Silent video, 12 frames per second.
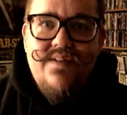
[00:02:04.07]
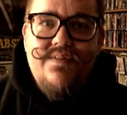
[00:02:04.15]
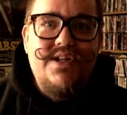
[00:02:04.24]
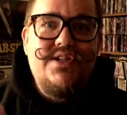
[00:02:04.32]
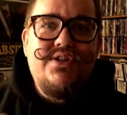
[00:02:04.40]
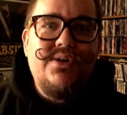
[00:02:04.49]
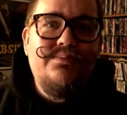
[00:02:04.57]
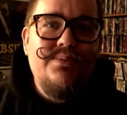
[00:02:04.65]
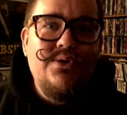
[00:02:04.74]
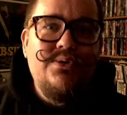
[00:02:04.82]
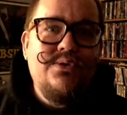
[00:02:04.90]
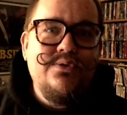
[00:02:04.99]
They're so
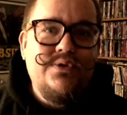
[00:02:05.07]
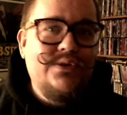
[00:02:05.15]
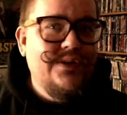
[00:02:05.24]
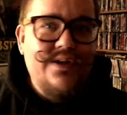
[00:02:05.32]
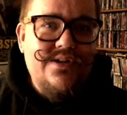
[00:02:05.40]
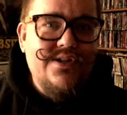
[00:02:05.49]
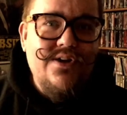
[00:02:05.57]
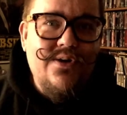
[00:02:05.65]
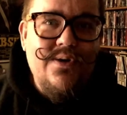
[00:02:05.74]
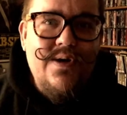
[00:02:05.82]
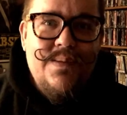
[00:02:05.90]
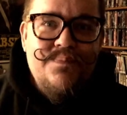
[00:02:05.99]
beautiful. They're
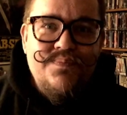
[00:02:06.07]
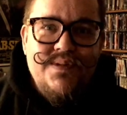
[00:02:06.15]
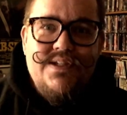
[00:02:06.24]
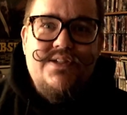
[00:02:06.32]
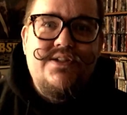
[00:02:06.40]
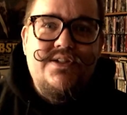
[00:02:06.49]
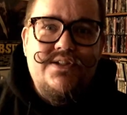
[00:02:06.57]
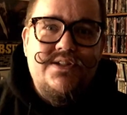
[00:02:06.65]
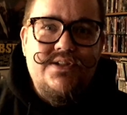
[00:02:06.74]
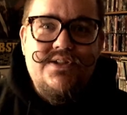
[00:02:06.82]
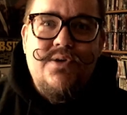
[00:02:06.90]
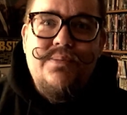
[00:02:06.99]
so
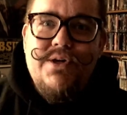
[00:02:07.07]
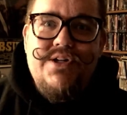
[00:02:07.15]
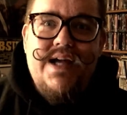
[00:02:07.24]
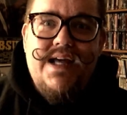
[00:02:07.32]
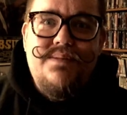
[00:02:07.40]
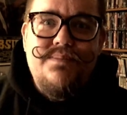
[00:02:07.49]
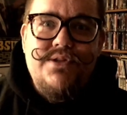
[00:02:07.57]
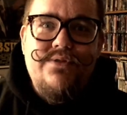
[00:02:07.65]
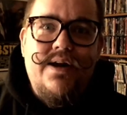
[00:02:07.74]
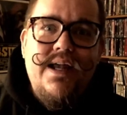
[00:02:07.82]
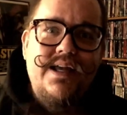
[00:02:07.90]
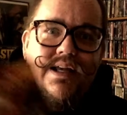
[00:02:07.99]
much
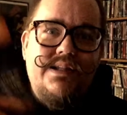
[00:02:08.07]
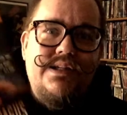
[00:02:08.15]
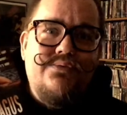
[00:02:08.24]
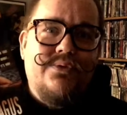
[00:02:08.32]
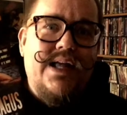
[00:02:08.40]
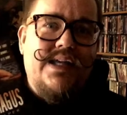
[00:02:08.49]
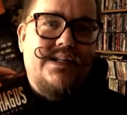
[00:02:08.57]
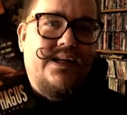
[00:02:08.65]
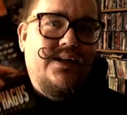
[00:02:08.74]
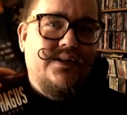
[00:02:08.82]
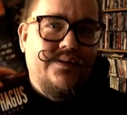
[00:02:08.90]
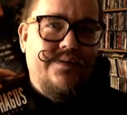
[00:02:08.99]
atmosphere, and this one has a
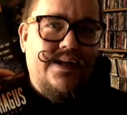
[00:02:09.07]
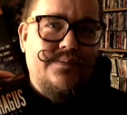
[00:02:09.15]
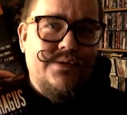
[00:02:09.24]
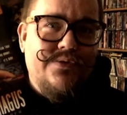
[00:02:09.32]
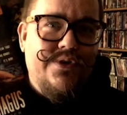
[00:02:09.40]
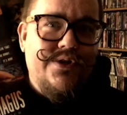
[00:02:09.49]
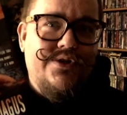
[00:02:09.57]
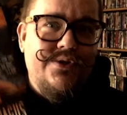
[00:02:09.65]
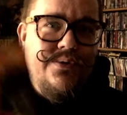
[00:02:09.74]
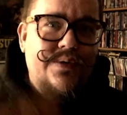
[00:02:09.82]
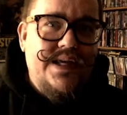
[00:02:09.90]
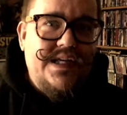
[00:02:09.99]
lot of atmosphere
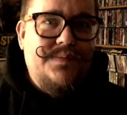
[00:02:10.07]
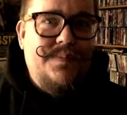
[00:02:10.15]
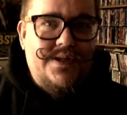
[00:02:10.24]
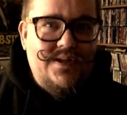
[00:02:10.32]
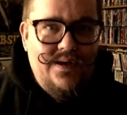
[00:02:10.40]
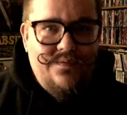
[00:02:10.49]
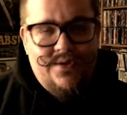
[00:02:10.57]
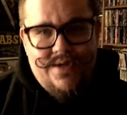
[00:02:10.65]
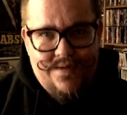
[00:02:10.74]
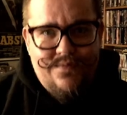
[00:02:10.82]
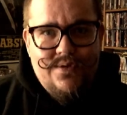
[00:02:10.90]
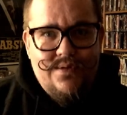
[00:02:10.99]
too. Especially of,
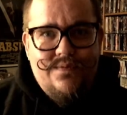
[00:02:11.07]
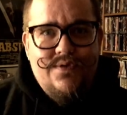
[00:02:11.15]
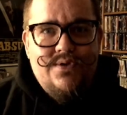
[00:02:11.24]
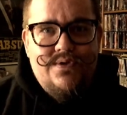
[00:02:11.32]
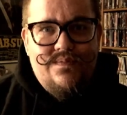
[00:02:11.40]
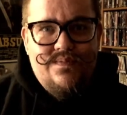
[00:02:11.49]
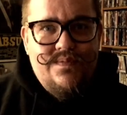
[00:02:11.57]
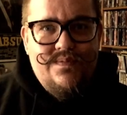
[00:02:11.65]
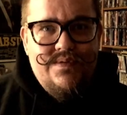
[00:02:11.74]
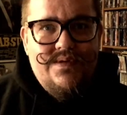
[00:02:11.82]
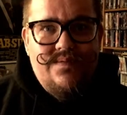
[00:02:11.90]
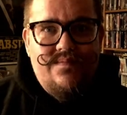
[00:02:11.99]
okay, if
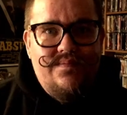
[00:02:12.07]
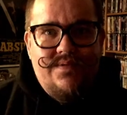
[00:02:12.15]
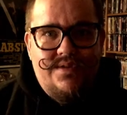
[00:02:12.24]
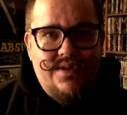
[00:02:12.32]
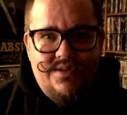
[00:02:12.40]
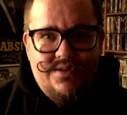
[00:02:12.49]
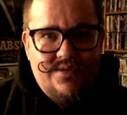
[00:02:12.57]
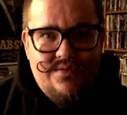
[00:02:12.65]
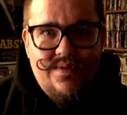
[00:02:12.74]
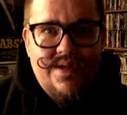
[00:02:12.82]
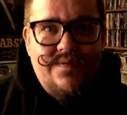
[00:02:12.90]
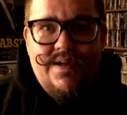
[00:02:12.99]
you don't
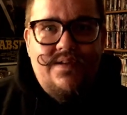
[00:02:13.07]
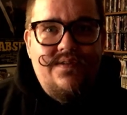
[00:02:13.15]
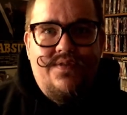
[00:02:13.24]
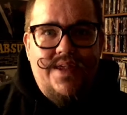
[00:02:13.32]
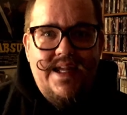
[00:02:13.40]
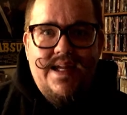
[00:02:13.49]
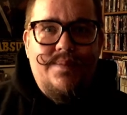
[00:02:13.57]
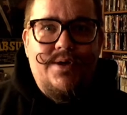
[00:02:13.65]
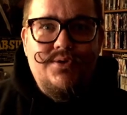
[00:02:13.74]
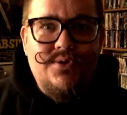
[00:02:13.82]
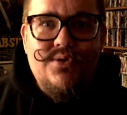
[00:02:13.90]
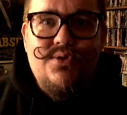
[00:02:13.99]
even think
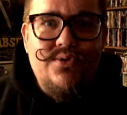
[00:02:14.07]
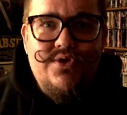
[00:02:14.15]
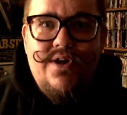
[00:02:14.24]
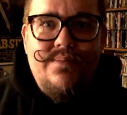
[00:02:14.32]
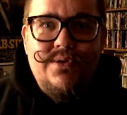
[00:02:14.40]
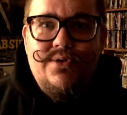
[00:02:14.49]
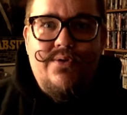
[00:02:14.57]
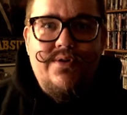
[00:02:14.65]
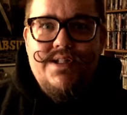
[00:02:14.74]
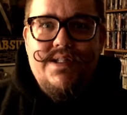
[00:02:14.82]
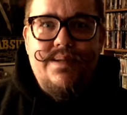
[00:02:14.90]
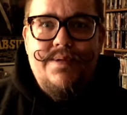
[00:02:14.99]
about those two German
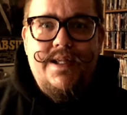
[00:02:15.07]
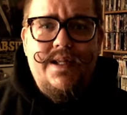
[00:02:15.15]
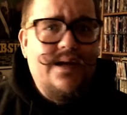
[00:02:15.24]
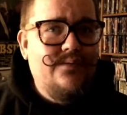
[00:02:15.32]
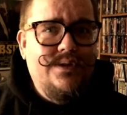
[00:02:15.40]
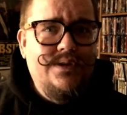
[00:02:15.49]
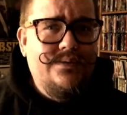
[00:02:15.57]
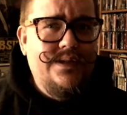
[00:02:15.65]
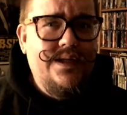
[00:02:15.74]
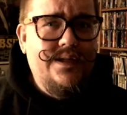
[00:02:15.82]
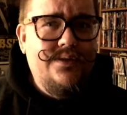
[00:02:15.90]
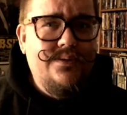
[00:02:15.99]
tourists in the beginning. I wonder what
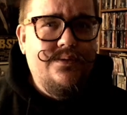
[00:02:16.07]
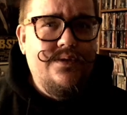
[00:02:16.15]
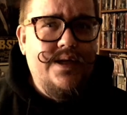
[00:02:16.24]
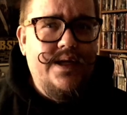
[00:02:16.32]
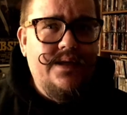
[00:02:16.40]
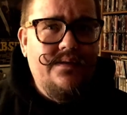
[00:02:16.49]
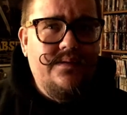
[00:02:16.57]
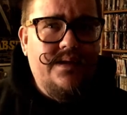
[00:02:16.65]
they do today.